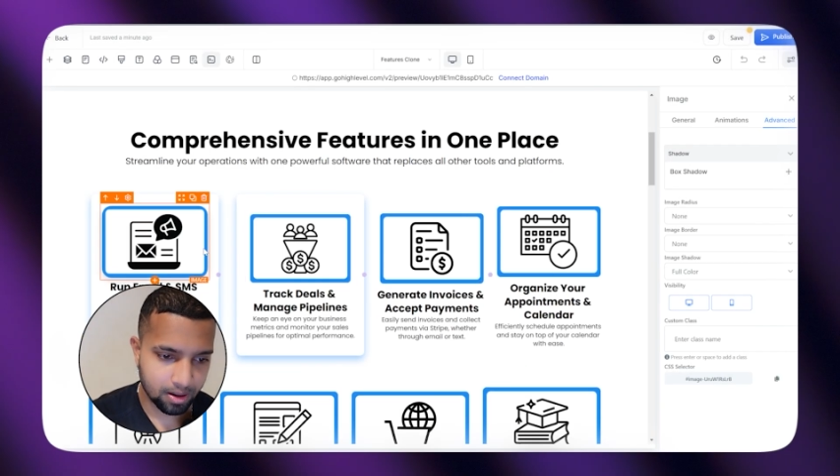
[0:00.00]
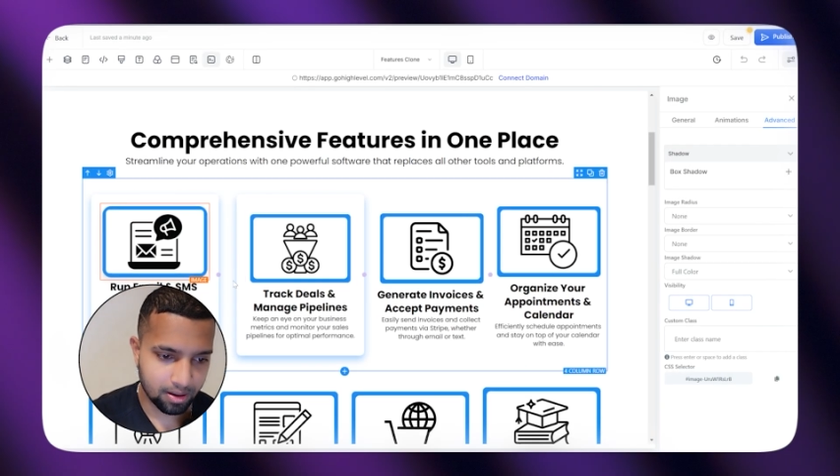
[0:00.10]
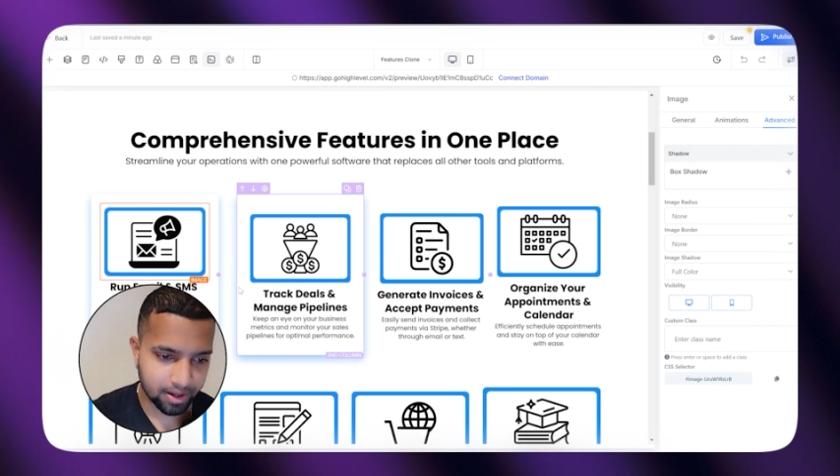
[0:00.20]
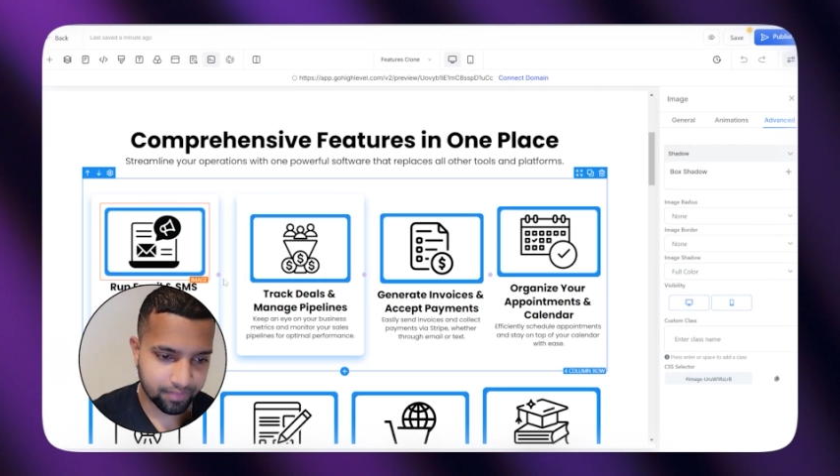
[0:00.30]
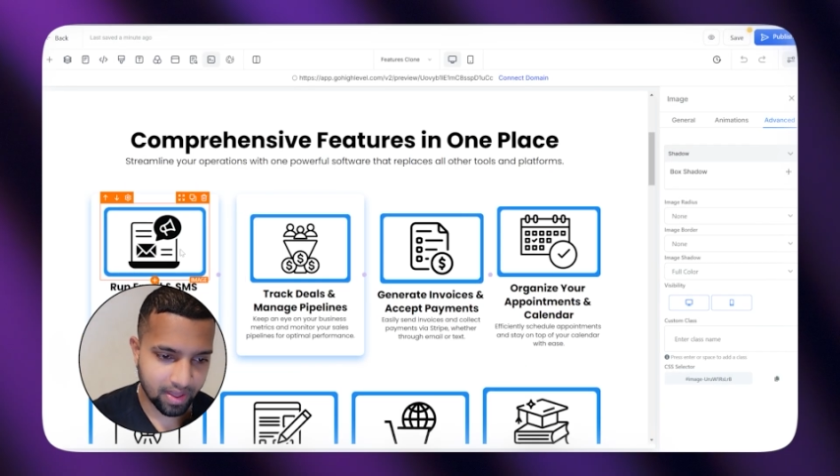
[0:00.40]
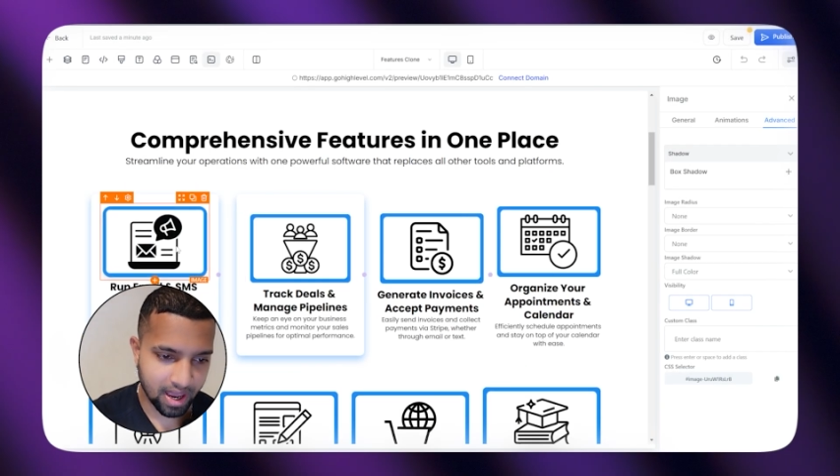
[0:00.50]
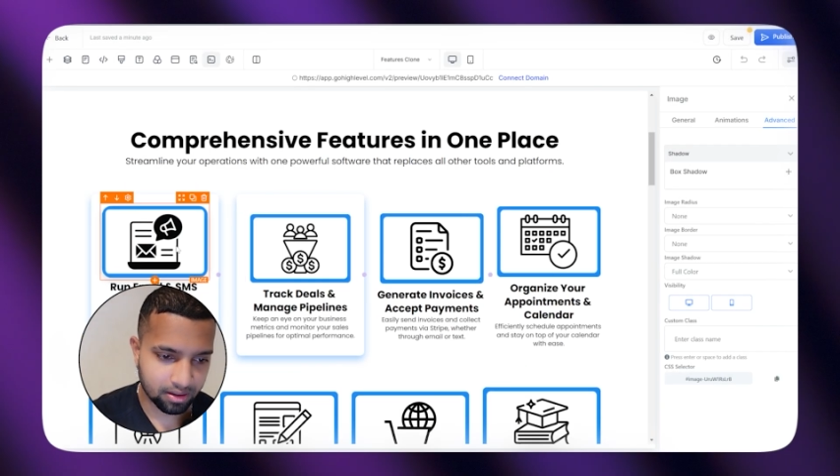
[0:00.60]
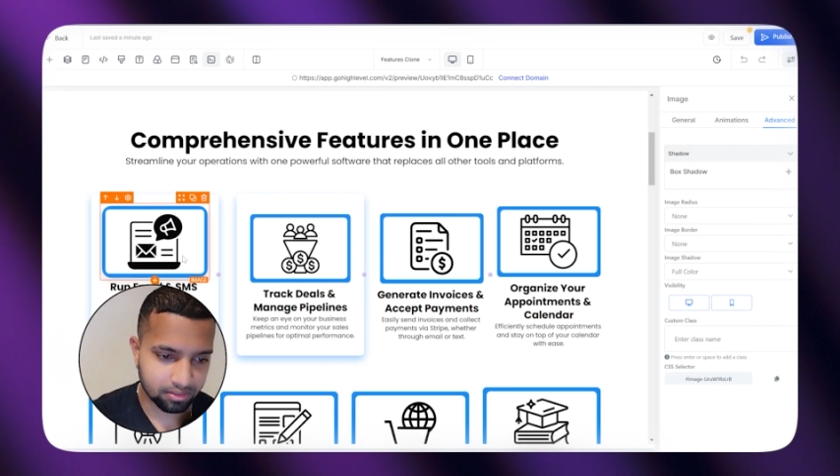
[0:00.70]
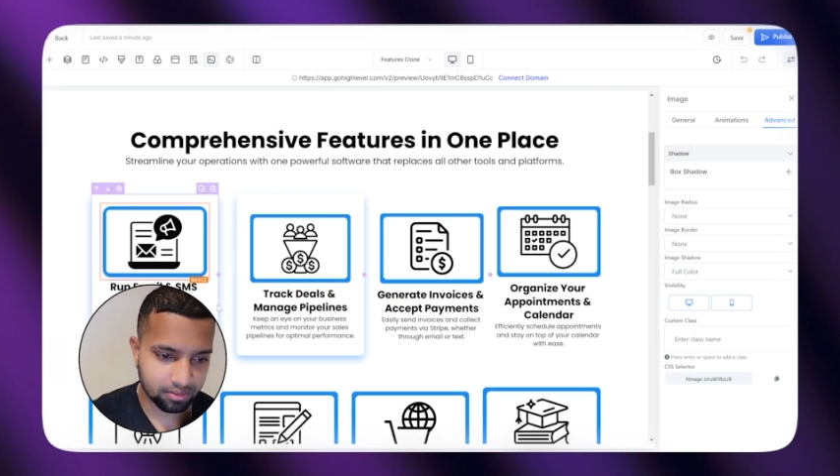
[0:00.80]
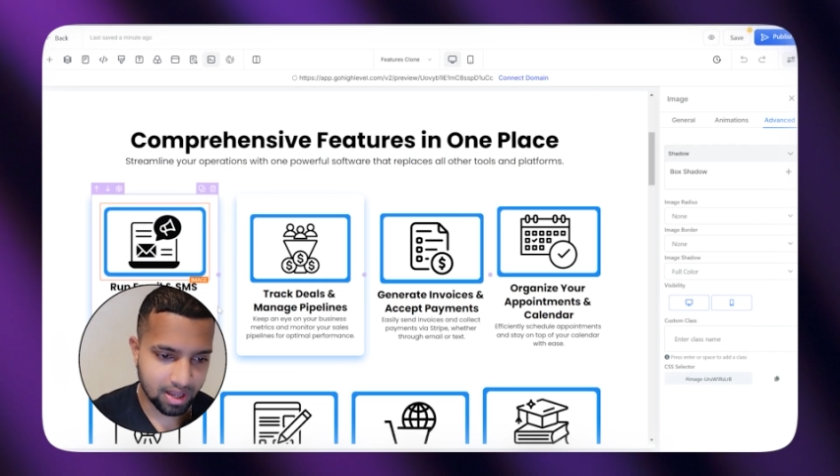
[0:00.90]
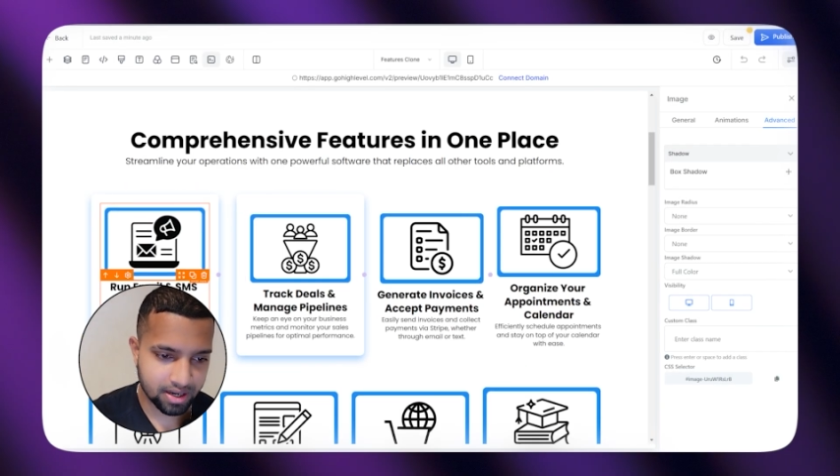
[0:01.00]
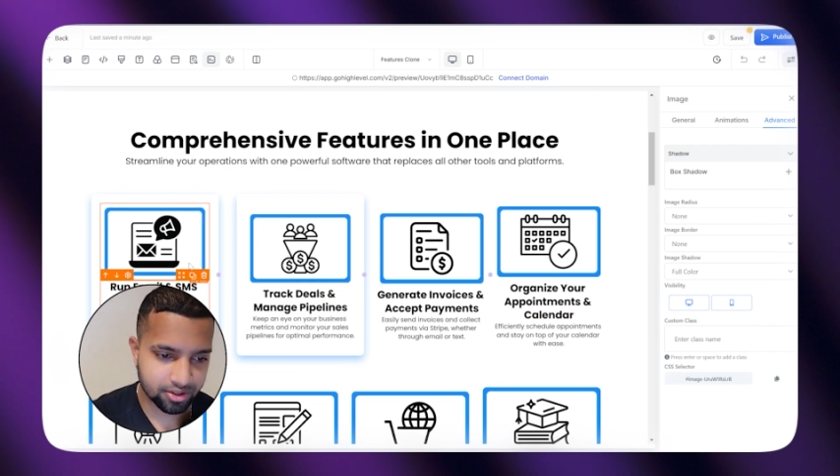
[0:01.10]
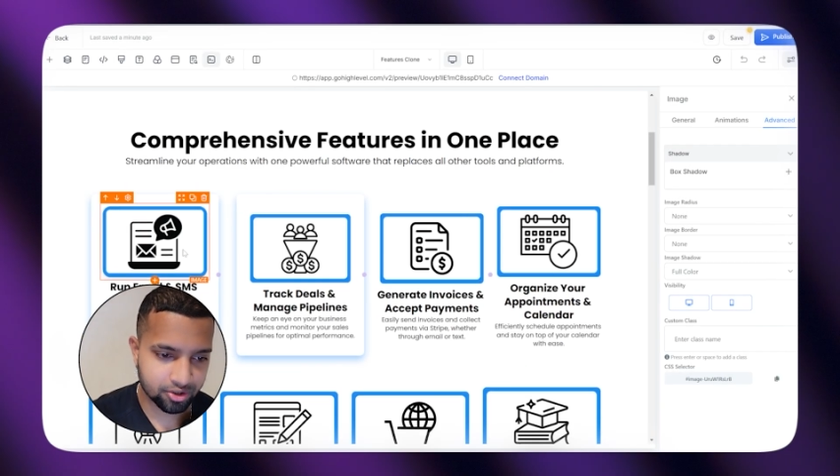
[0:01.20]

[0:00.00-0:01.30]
Look at that. That's